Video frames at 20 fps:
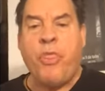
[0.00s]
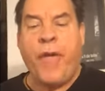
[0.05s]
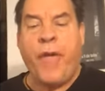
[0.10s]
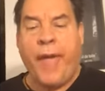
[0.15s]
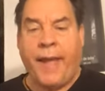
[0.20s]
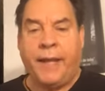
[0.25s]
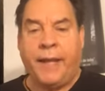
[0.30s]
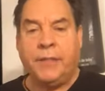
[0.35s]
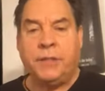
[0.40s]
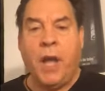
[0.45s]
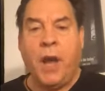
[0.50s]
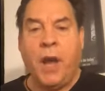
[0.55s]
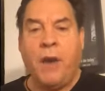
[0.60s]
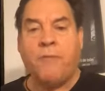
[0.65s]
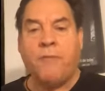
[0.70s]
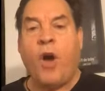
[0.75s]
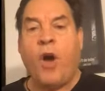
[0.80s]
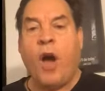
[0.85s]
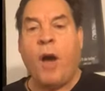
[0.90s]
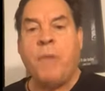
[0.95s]
things
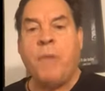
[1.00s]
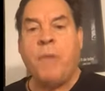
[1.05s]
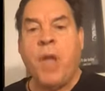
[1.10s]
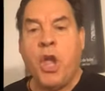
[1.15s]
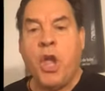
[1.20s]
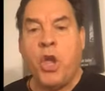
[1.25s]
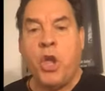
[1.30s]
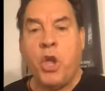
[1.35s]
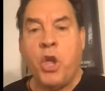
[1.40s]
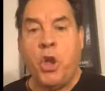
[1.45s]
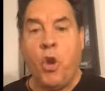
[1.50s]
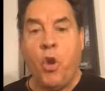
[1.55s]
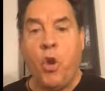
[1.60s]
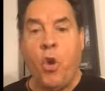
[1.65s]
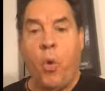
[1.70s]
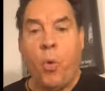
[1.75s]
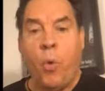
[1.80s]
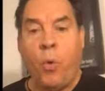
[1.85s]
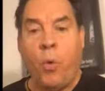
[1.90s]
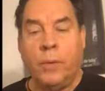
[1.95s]
from
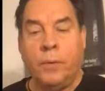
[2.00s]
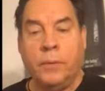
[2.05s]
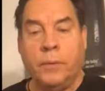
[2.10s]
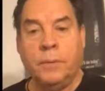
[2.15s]
you.